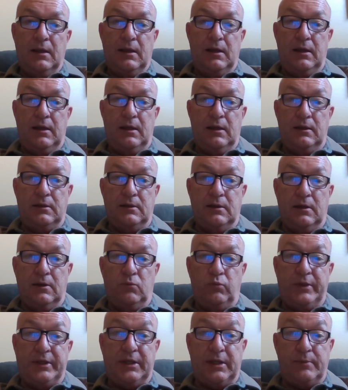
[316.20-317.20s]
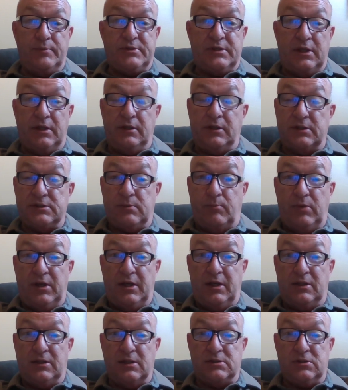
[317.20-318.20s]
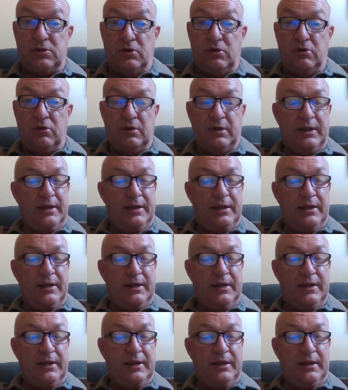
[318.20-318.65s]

and uh, we keep saying, doesn't mean it doesn't hurt.